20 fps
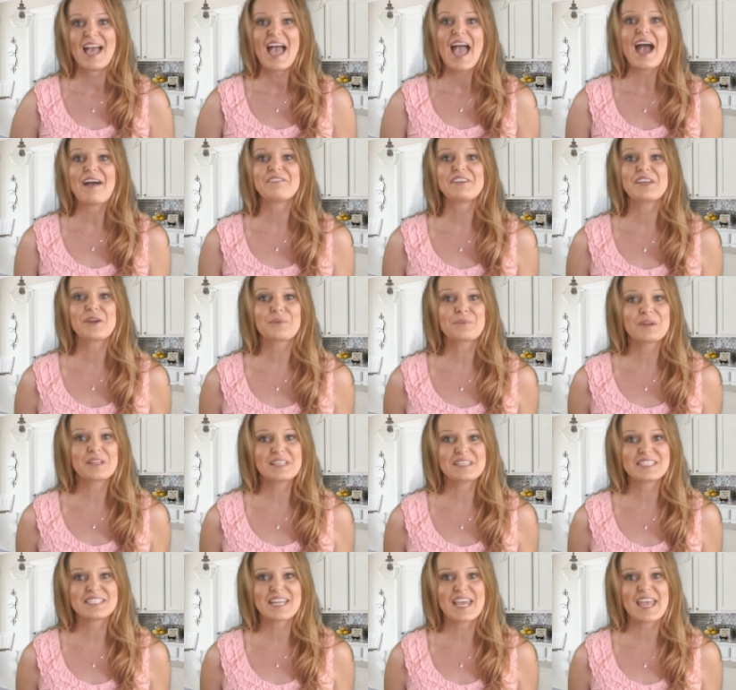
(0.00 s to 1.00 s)
Having a
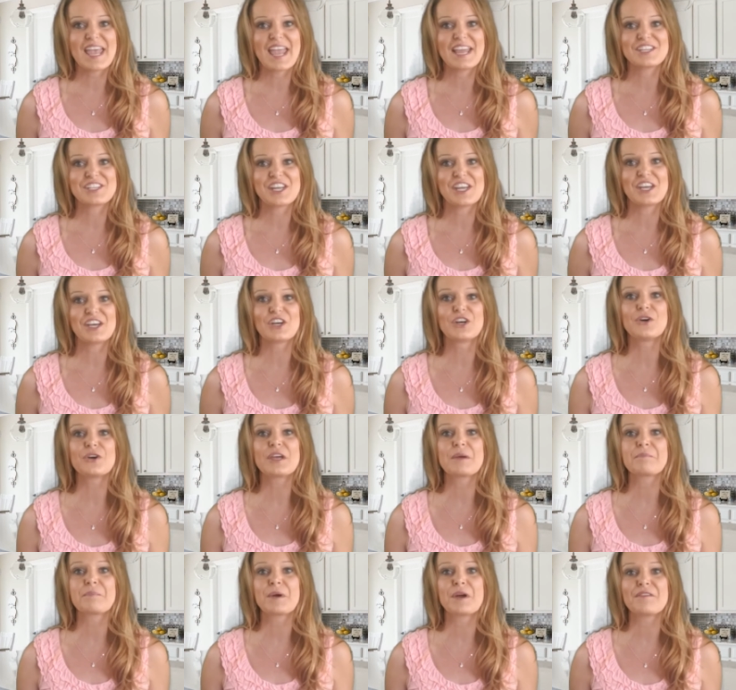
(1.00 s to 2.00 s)
real estate agent who
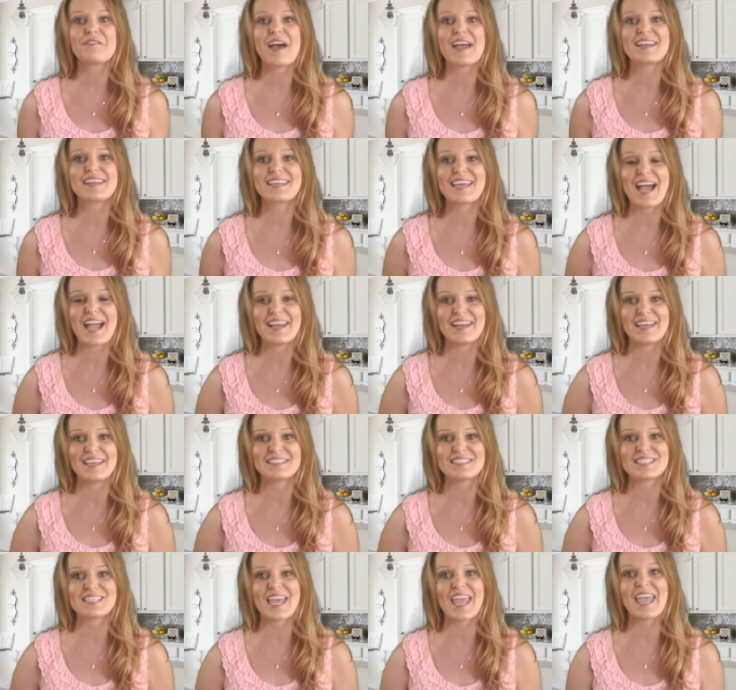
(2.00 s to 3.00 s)
can provide
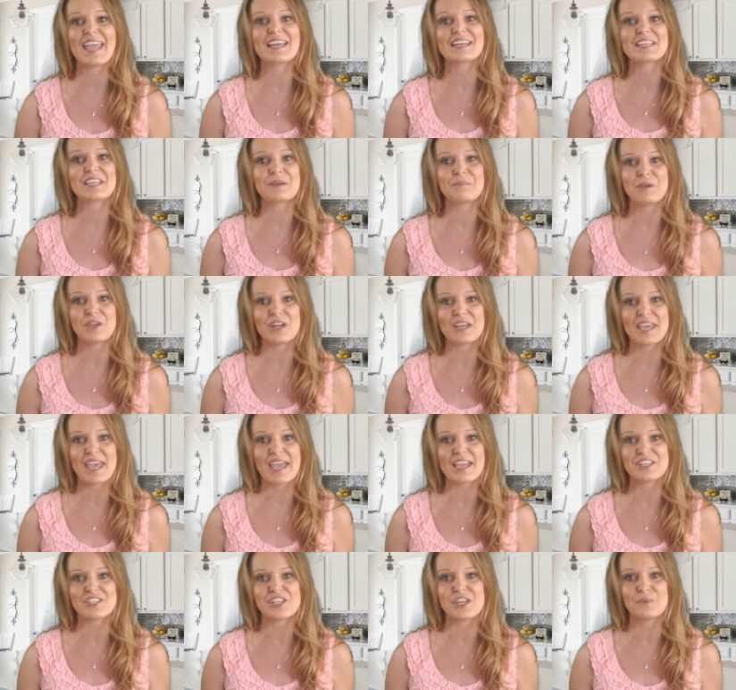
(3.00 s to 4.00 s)
guidance and
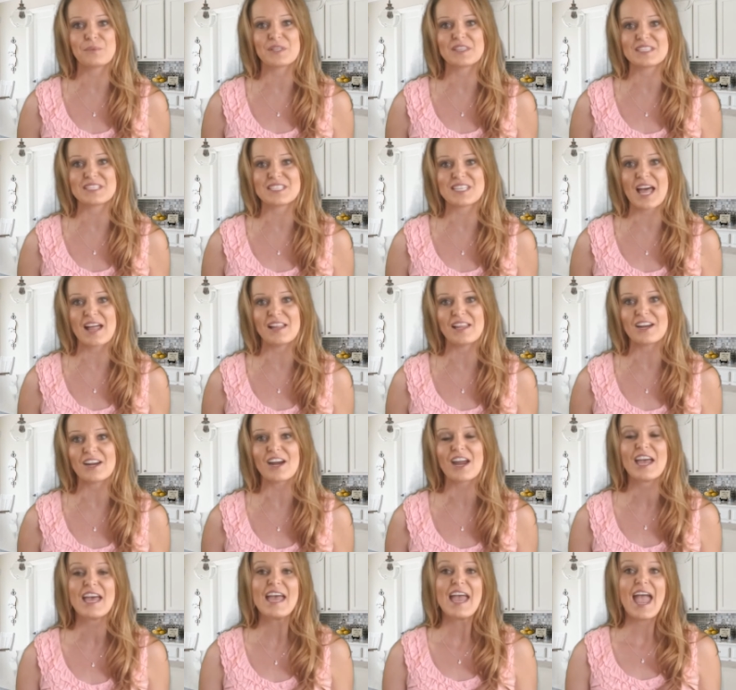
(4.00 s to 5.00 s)
communication with the
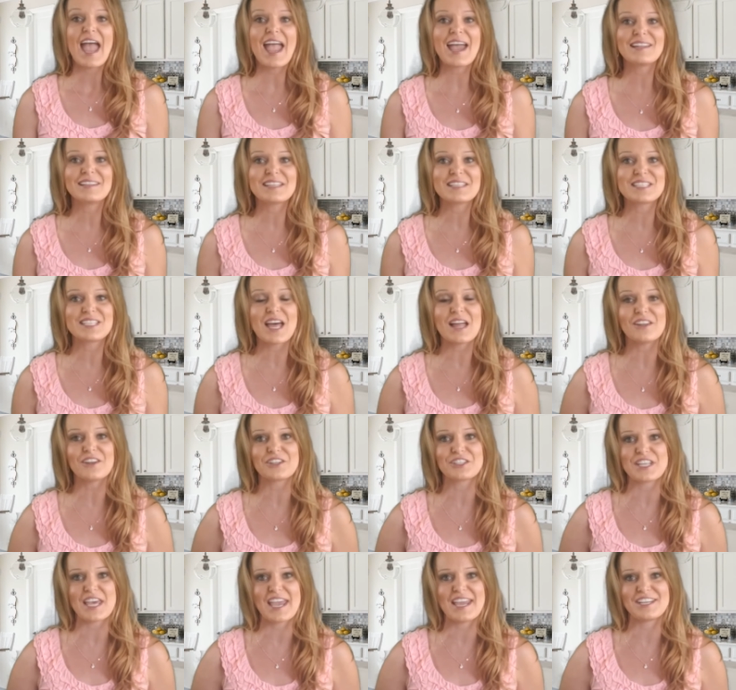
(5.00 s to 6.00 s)
seller and the
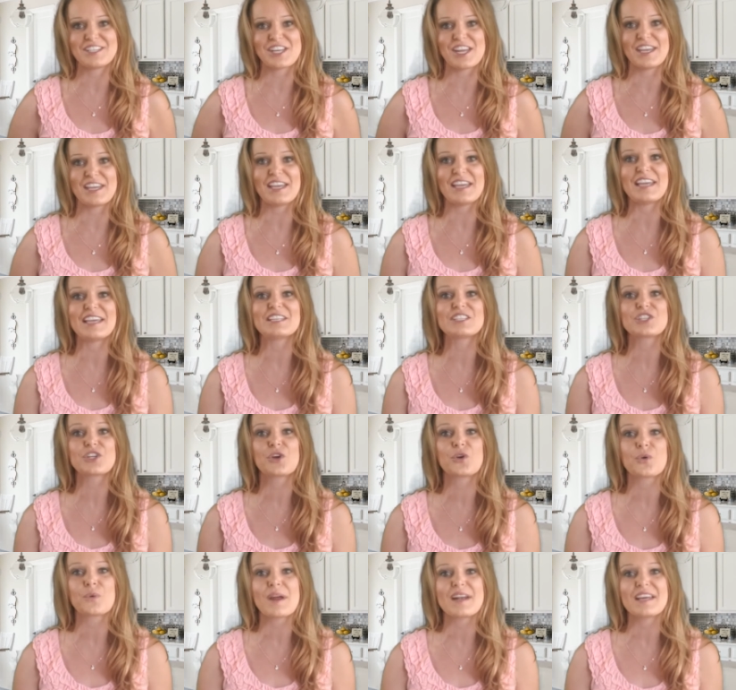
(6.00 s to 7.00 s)
seller's agent is
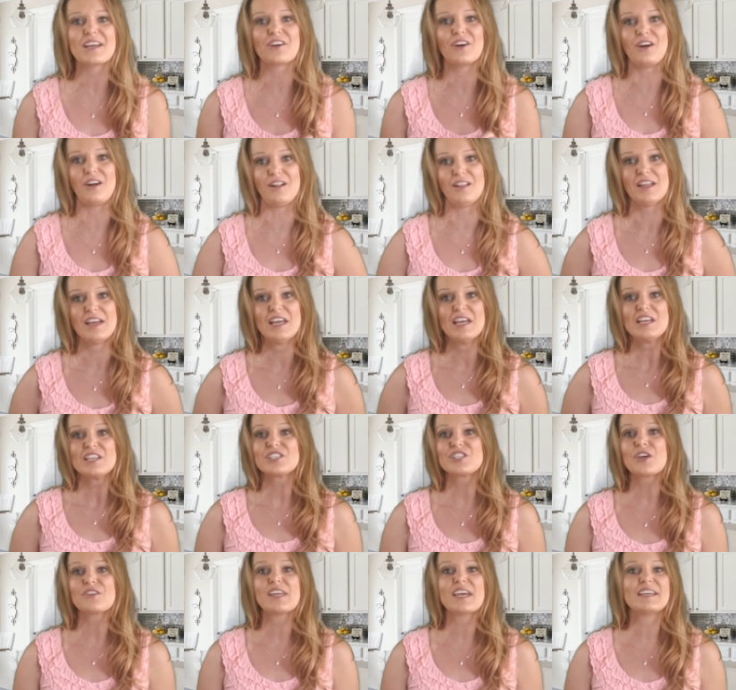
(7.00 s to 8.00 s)
critical
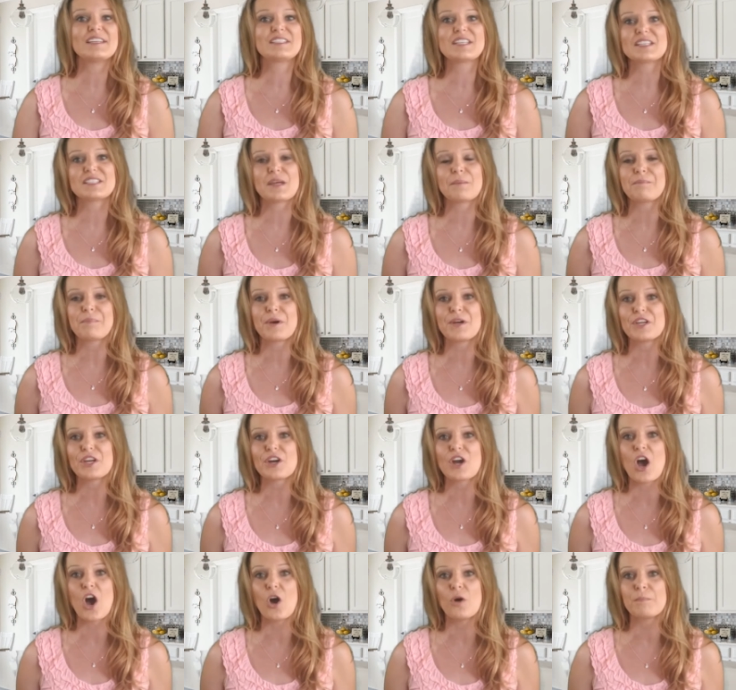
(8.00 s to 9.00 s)
so that it doesn't put
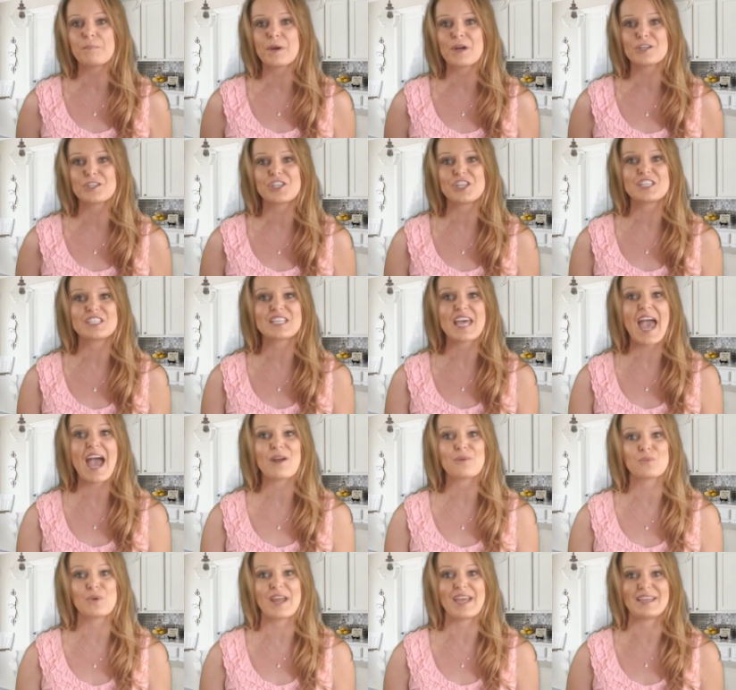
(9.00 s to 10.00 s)
your home purchase
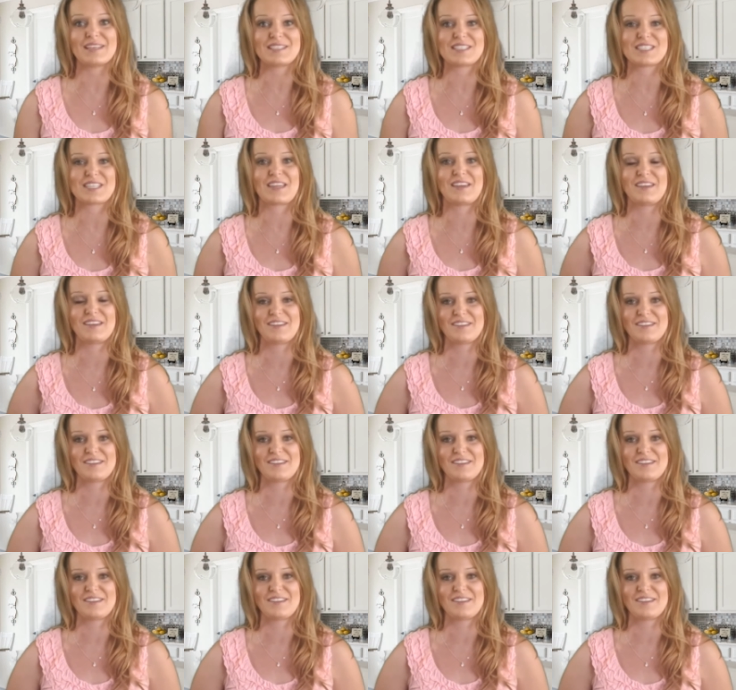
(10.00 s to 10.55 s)
at risk.